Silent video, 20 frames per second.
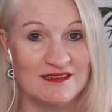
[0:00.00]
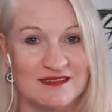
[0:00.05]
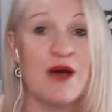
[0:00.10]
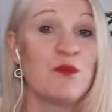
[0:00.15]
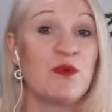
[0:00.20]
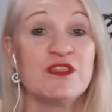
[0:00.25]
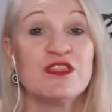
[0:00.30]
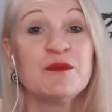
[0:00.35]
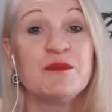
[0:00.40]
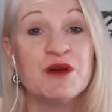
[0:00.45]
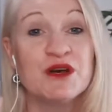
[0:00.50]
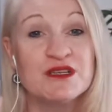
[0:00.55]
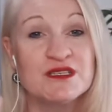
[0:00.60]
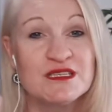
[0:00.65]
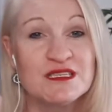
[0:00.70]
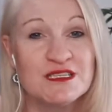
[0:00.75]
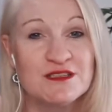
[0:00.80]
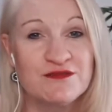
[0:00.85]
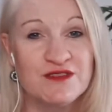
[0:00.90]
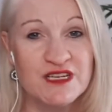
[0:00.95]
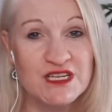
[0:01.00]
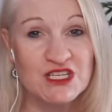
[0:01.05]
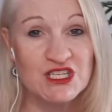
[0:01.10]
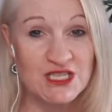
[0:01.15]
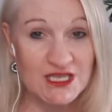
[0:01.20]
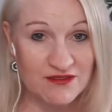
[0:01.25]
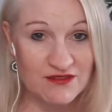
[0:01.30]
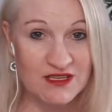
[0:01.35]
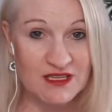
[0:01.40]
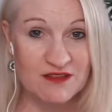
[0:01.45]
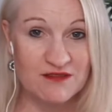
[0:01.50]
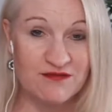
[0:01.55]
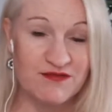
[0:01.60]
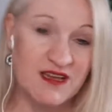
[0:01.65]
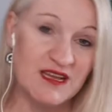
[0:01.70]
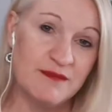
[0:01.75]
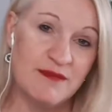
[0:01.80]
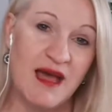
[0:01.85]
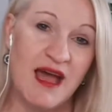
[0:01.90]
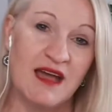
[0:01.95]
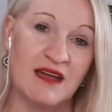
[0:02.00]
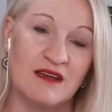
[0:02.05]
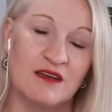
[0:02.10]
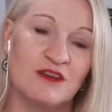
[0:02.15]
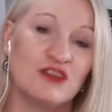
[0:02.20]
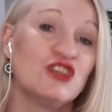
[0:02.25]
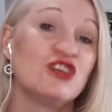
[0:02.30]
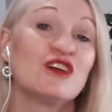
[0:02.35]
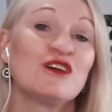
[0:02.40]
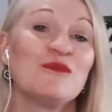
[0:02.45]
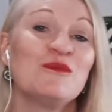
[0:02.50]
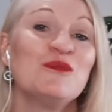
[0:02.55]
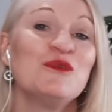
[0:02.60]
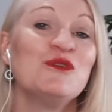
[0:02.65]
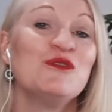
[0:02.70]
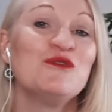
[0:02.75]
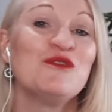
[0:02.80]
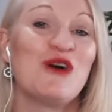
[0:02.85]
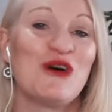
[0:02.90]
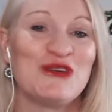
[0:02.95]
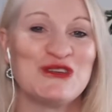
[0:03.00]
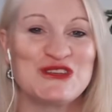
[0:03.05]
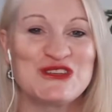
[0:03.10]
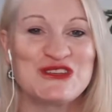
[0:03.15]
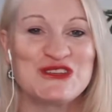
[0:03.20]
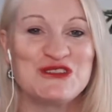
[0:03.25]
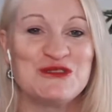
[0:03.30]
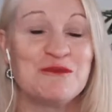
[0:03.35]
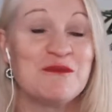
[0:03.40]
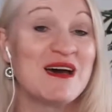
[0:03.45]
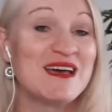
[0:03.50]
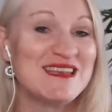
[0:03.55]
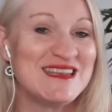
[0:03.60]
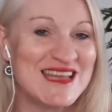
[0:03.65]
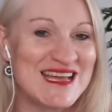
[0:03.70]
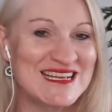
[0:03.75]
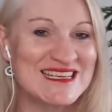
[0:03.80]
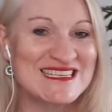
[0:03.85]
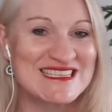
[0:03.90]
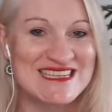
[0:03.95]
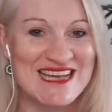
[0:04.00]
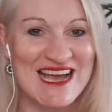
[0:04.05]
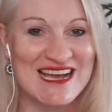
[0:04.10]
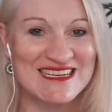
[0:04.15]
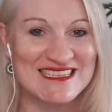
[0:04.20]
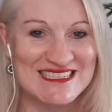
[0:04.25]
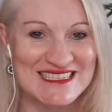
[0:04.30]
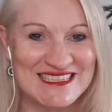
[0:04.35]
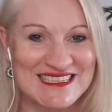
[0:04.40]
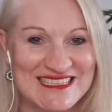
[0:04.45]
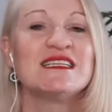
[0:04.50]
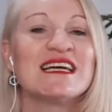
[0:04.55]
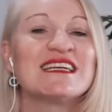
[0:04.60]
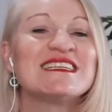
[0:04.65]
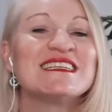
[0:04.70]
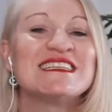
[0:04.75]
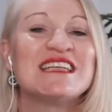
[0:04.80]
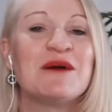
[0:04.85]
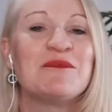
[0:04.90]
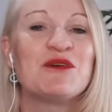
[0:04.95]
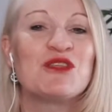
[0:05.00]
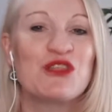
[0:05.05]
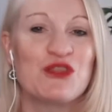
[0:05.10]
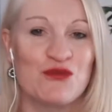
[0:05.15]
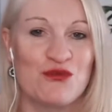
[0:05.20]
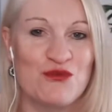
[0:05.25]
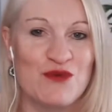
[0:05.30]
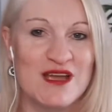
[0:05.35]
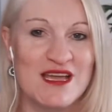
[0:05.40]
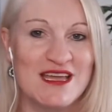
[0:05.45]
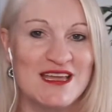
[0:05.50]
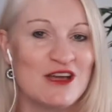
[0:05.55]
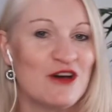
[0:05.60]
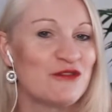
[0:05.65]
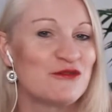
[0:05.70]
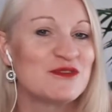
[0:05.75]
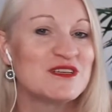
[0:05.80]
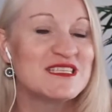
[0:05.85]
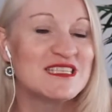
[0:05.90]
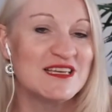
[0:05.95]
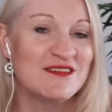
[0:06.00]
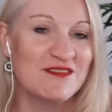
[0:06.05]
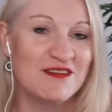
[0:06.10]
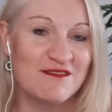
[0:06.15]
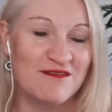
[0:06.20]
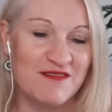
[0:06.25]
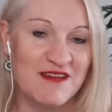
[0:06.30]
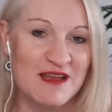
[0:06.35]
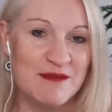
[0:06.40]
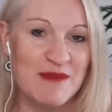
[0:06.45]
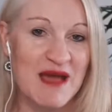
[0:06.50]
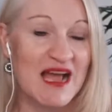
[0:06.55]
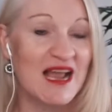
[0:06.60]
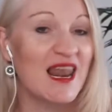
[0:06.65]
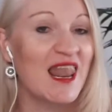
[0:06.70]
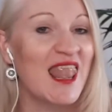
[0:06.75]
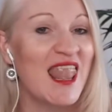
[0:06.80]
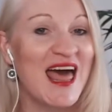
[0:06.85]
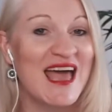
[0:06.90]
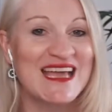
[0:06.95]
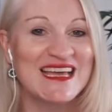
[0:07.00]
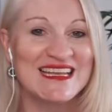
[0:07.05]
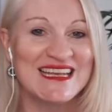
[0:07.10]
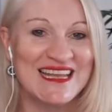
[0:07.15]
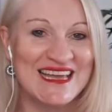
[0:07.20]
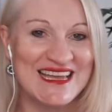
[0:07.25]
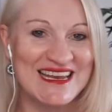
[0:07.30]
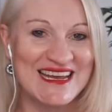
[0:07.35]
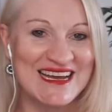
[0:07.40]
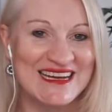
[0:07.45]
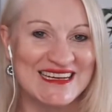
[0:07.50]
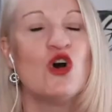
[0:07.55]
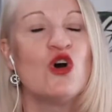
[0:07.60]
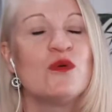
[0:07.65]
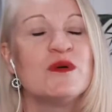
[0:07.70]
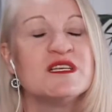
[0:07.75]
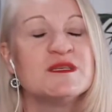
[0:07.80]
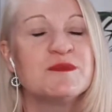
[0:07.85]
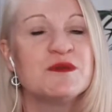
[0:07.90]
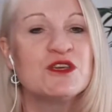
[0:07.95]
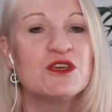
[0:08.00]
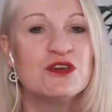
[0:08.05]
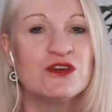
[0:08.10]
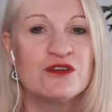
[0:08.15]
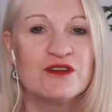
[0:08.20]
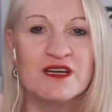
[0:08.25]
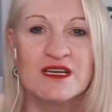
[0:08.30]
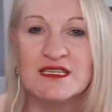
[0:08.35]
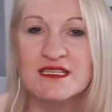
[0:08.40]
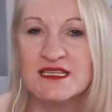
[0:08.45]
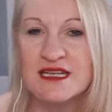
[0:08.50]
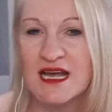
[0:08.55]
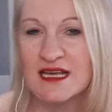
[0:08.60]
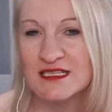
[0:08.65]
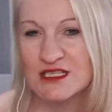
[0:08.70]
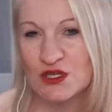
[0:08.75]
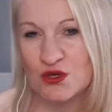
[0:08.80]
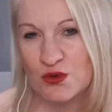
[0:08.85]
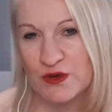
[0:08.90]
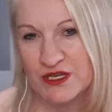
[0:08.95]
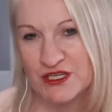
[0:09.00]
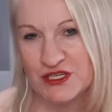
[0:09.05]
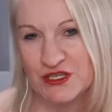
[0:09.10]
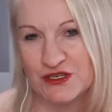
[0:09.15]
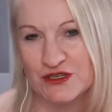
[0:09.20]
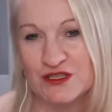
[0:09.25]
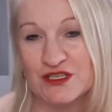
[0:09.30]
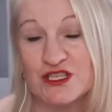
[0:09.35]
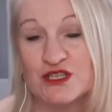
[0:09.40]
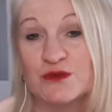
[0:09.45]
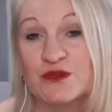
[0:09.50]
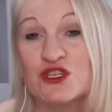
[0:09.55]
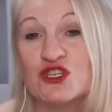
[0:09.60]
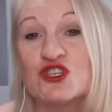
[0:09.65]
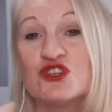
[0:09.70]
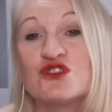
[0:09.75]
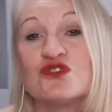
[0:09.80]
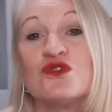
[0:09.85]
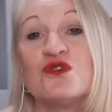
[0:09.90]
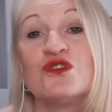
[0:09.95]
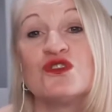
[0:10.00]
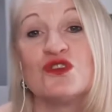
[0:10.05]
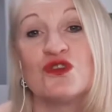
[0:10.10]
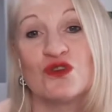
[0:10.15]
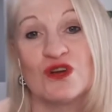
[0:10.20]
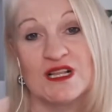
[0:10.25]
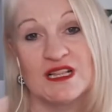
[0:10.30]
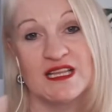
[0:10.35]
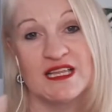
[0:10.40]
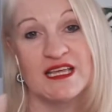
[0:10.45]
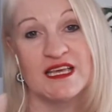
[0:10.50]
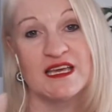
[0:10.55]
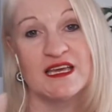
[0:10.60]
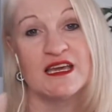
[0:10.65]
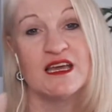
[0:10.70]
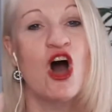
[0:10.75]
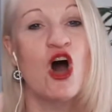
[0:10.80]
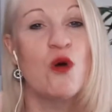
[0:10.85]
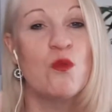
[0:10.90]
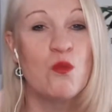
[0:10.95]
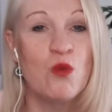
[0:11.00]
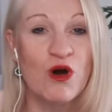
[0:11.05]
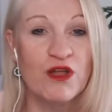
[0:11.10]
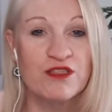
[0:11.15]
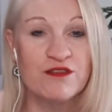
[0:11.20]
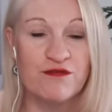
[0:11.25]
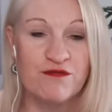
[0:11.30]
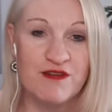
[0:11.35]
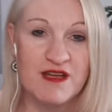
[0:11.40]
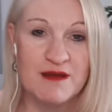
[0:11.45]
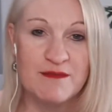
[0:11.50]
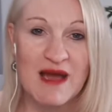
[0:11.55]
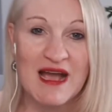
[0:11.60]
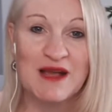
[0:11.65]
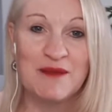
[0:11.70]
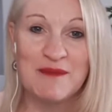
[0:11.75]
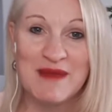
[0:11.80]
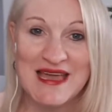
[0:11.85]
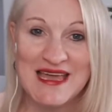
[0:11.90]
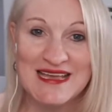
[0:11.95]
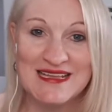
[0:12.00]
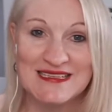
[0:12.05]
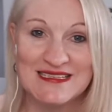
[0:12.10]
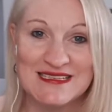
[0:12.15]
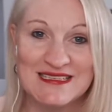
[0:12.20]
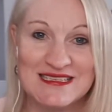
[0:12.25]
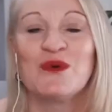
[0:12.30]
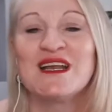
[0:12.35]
And when the person's finished giving the feedback, you can move on to my next tactic. Tactic 3 on receiving feedback like a leader: always be curious and ask questions to ensure you're clear on what the feedback means.